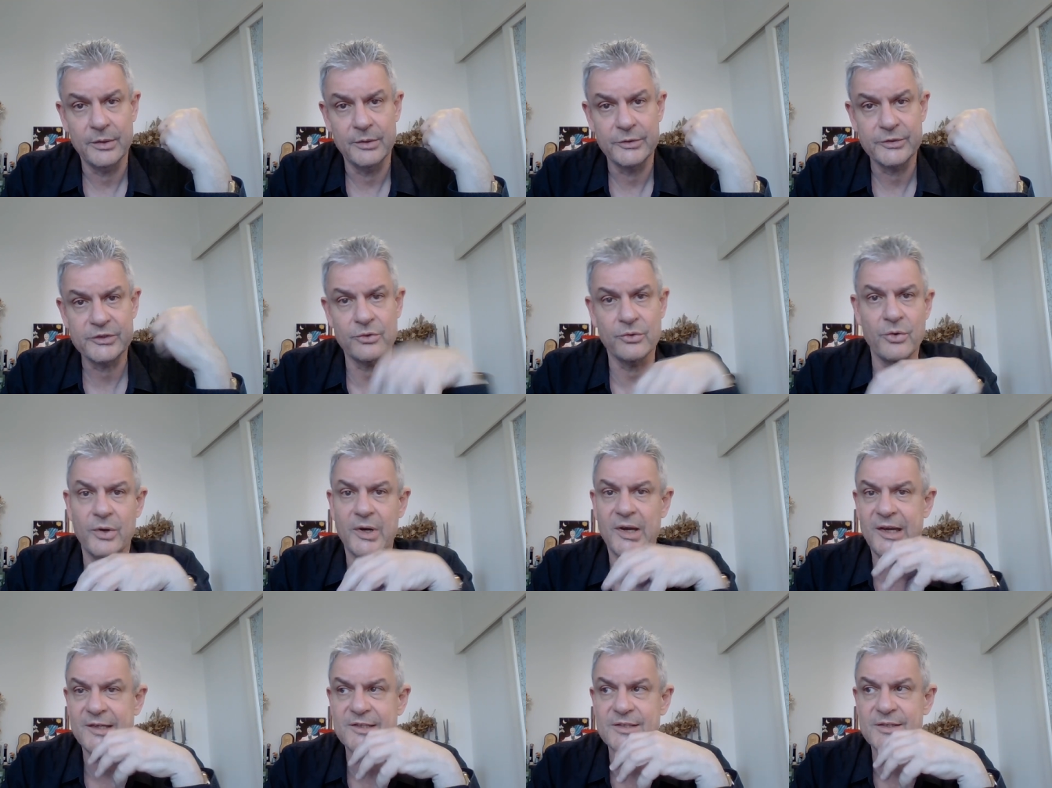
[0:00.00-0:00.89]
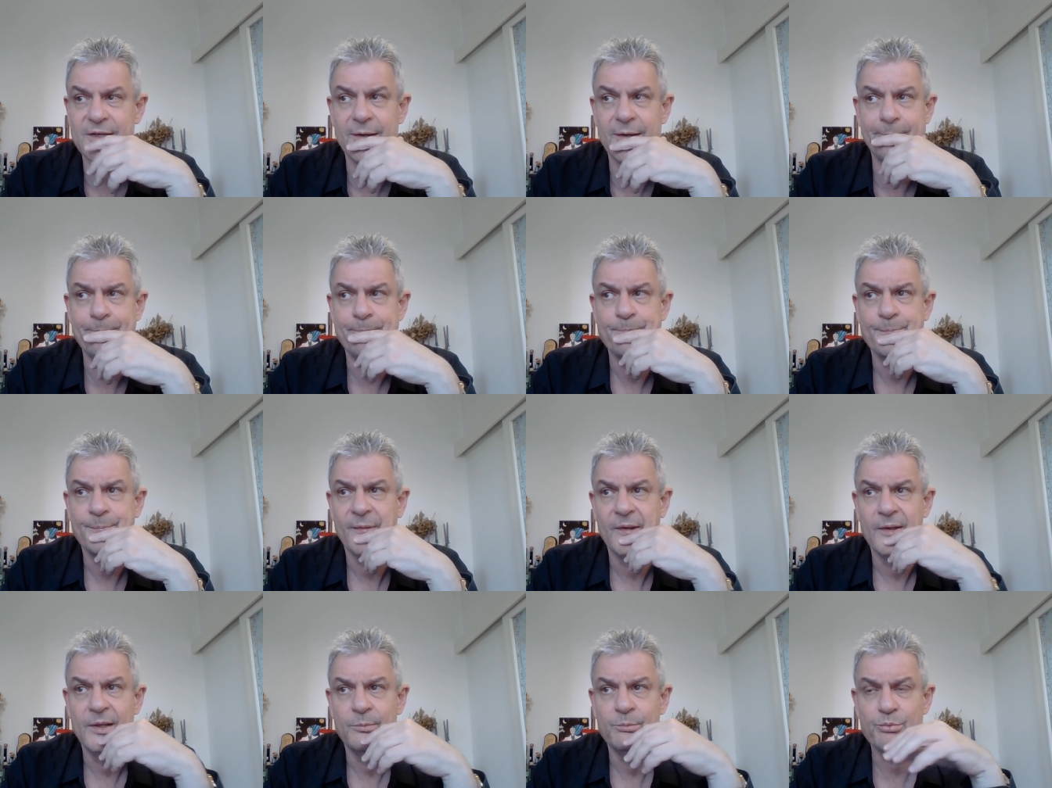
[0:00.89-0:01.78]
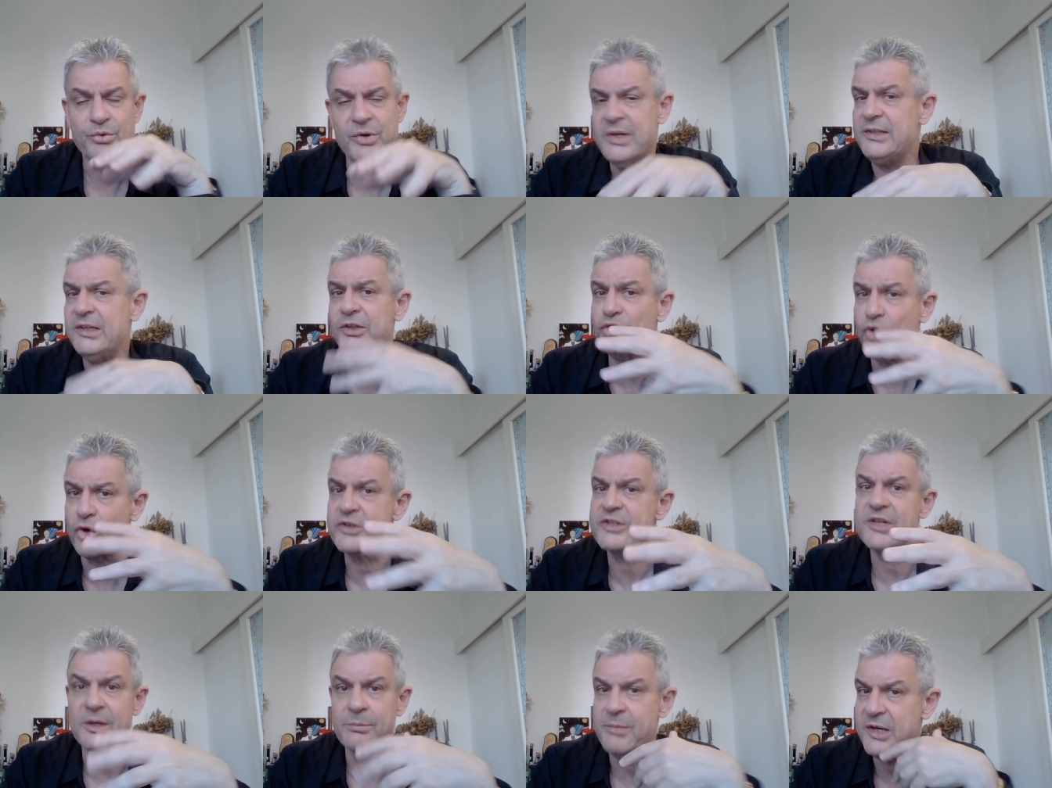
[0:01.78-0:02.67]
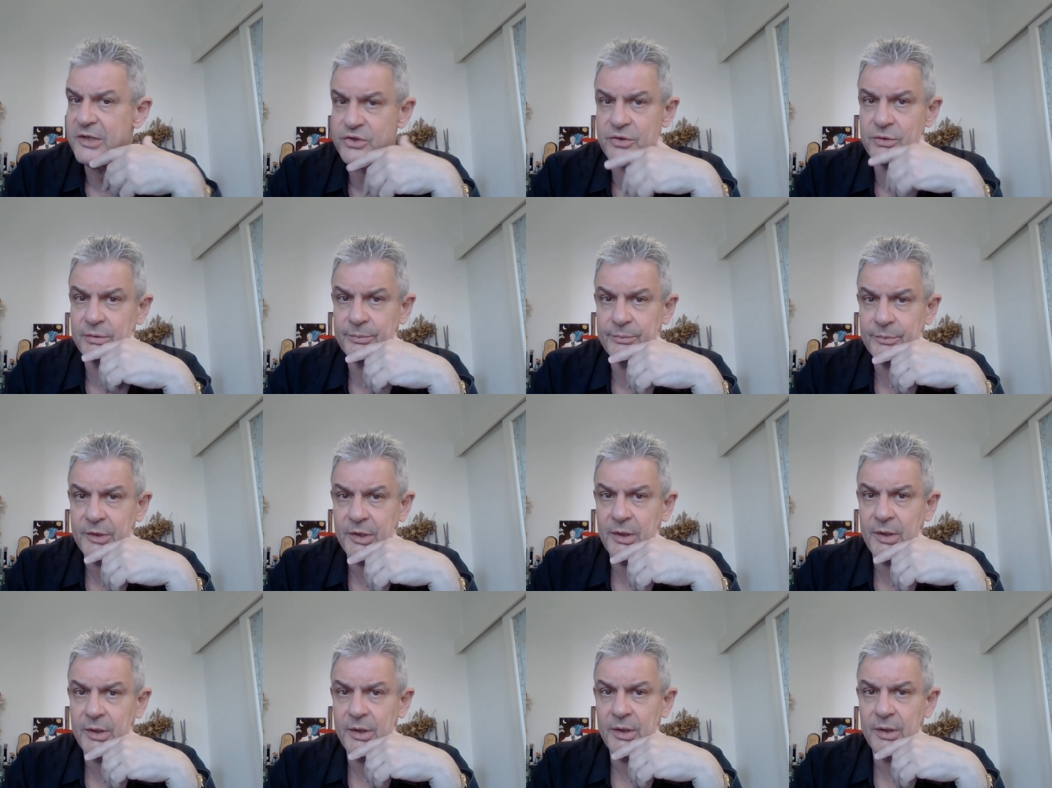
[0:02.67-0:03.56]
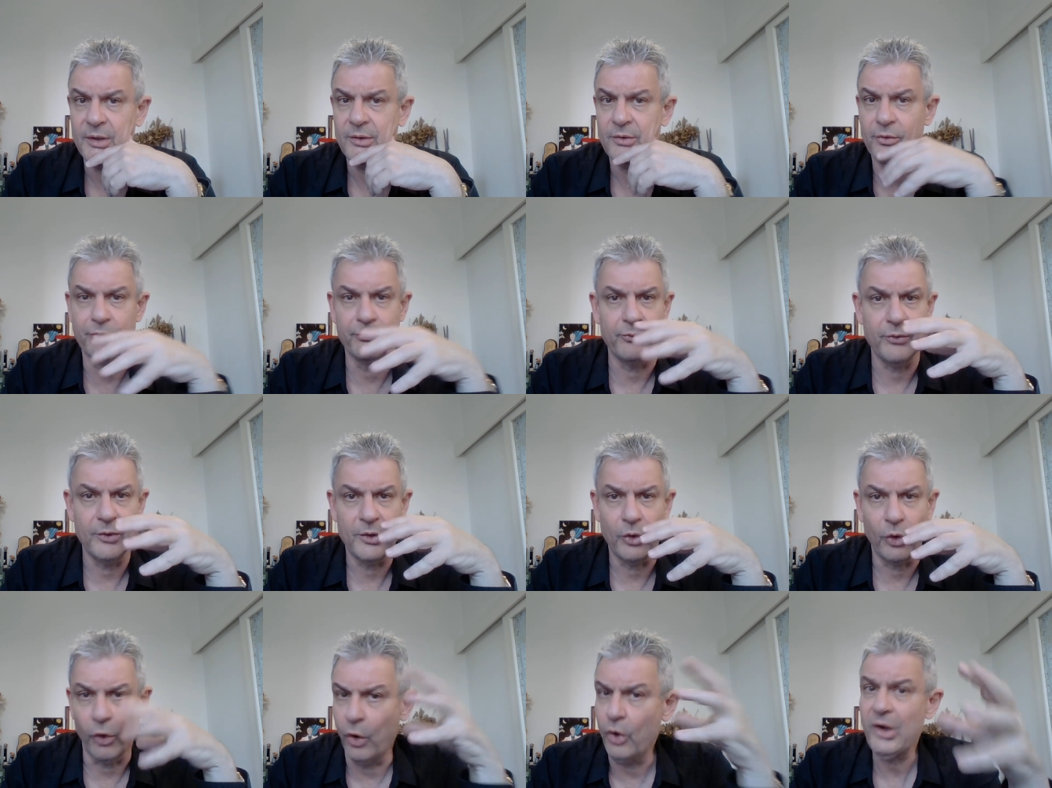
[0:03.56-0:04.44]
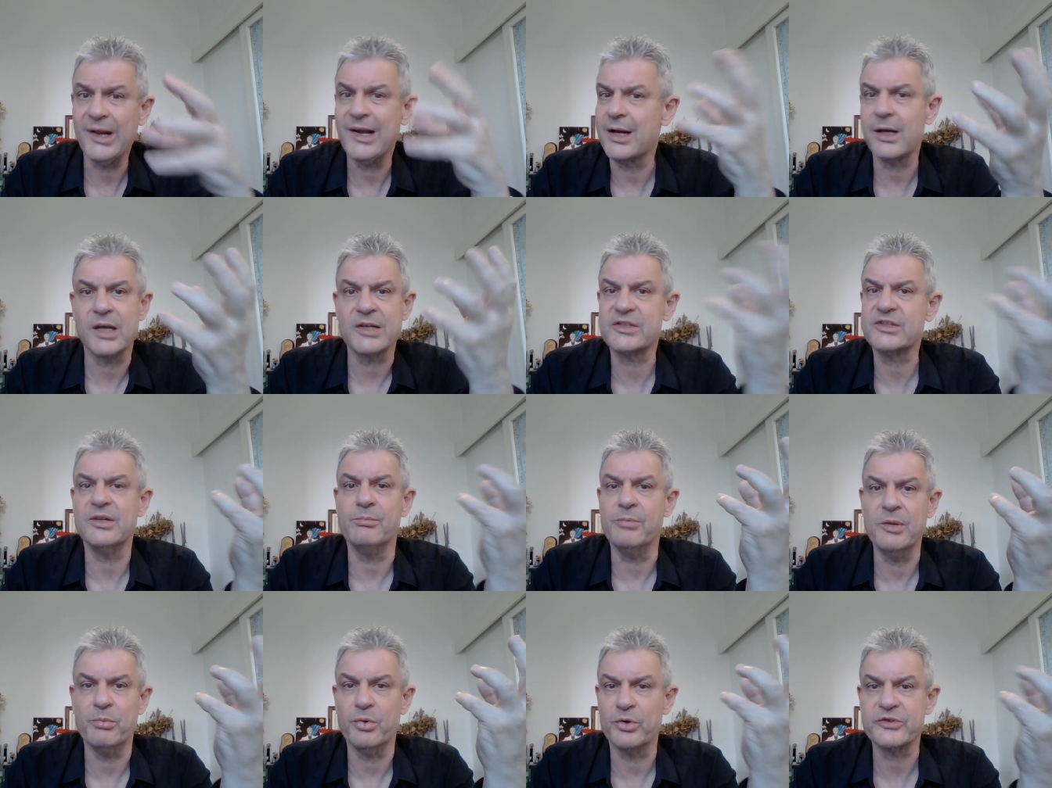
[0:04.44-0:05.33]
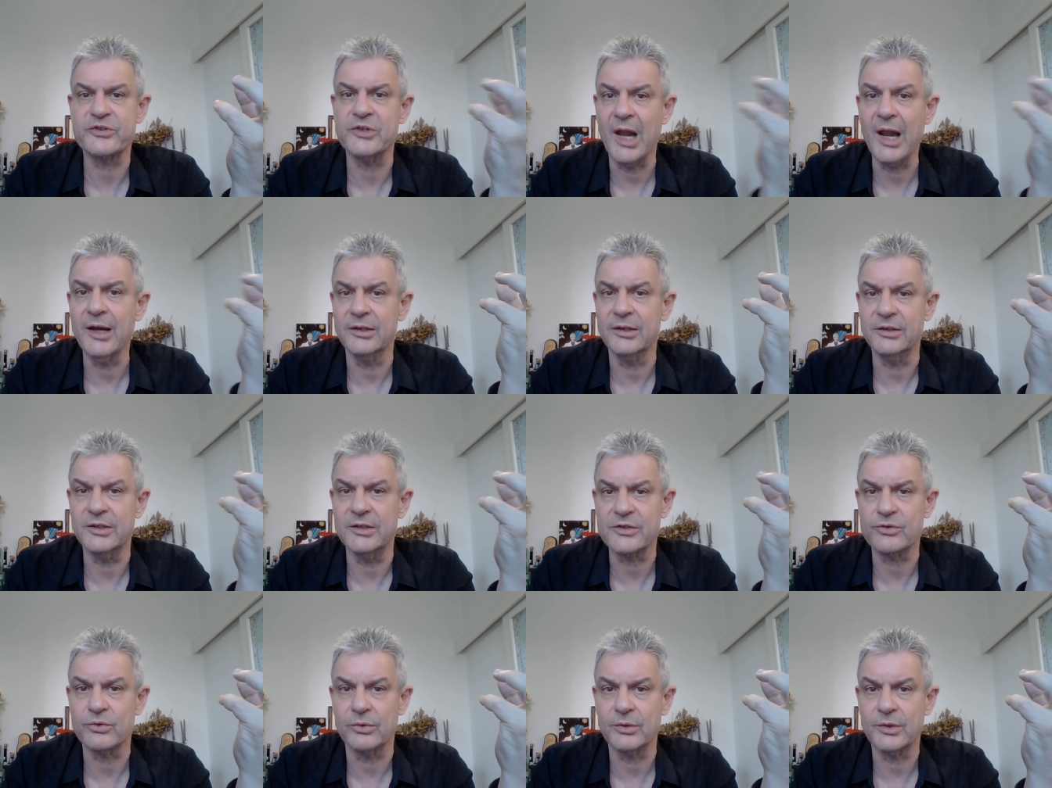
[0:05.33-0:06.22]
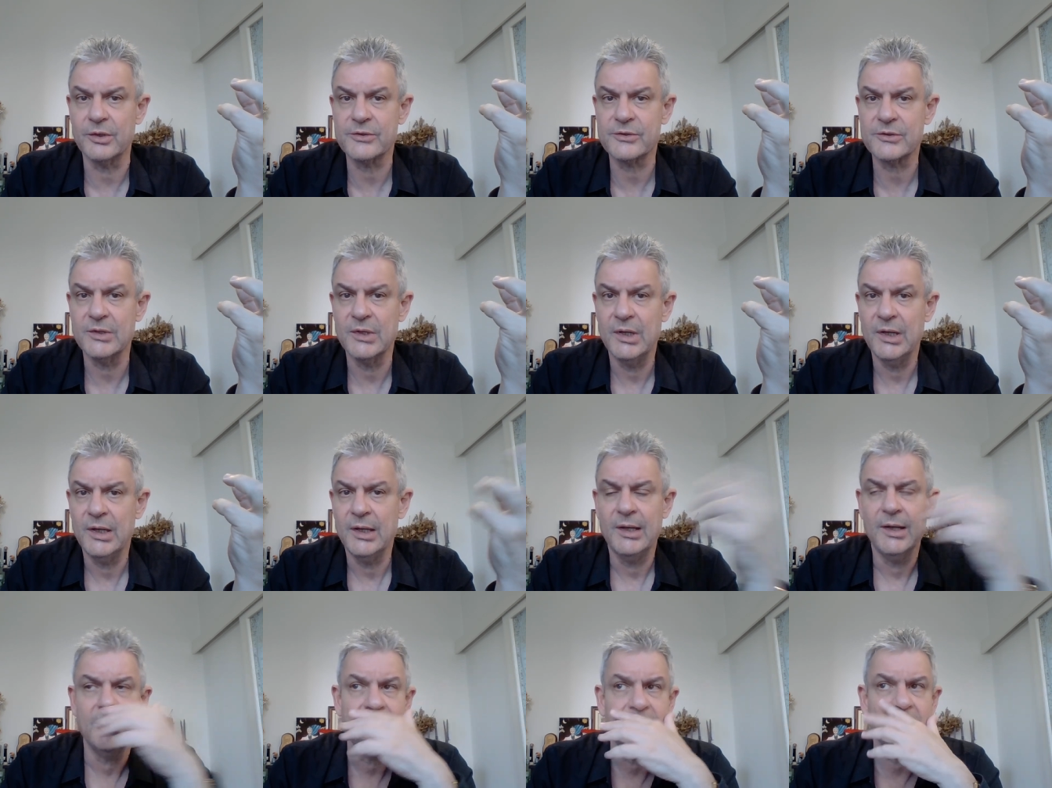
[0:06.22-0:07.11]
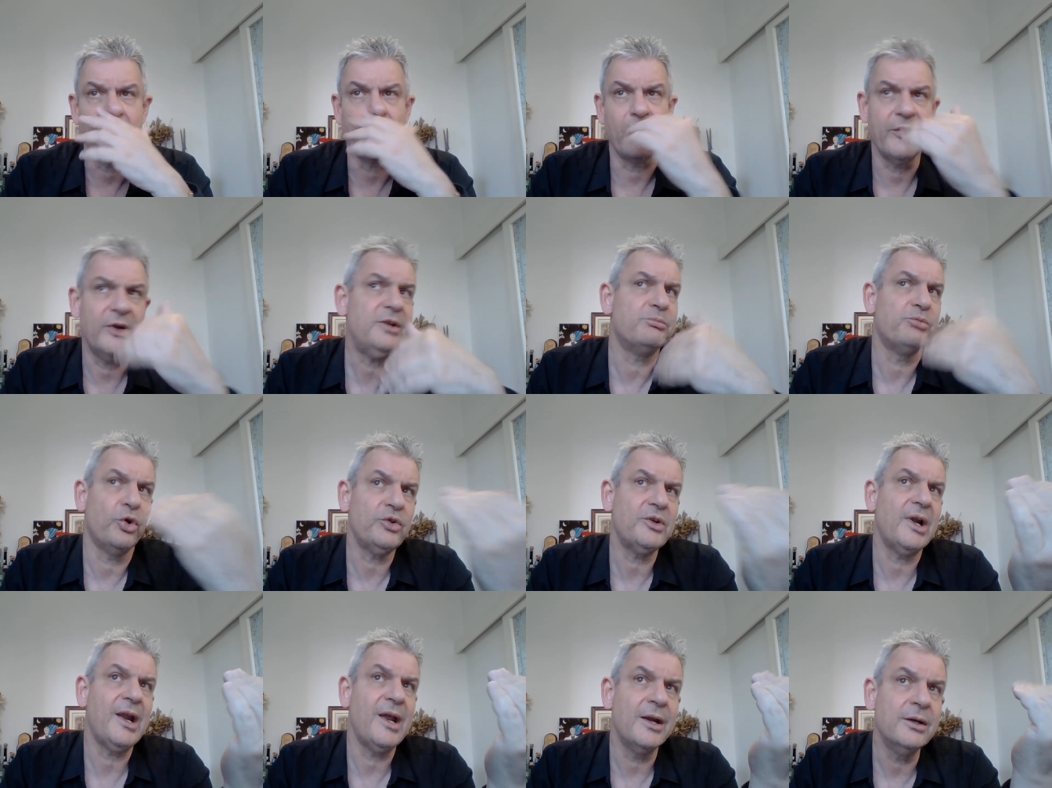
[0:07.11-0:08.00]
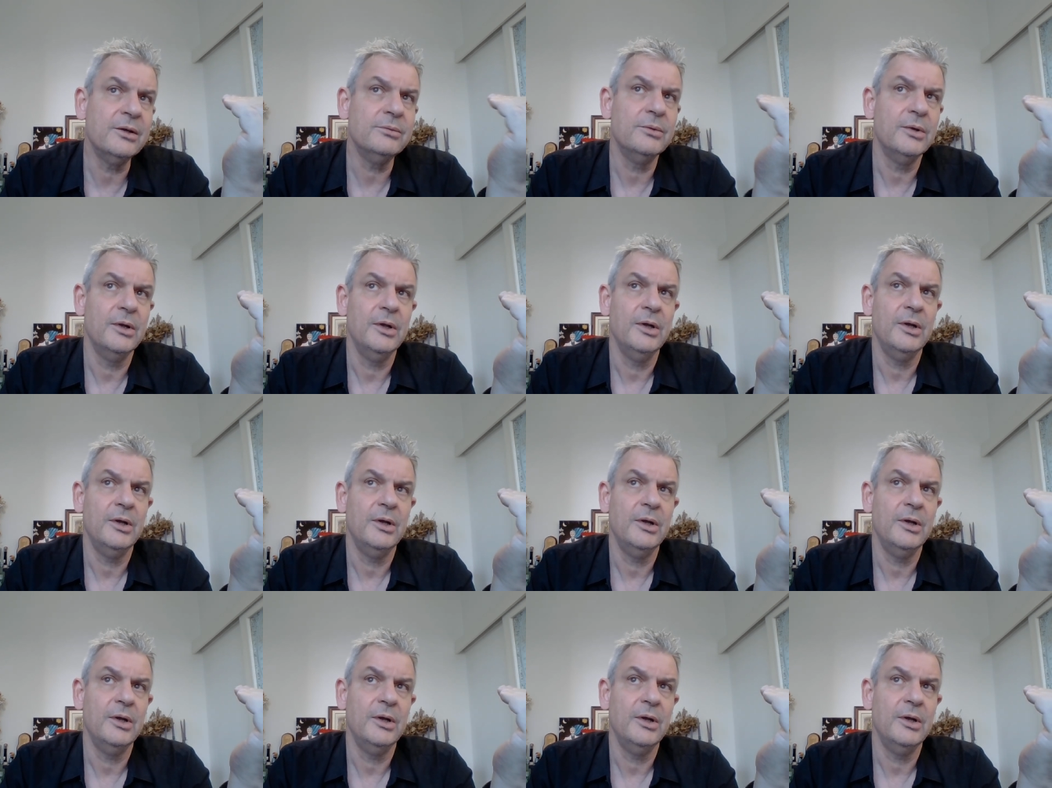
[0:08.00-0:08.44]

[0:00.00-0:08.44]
So it's a pretty toxic mixture of all cluster B personality disorders. The covert borderline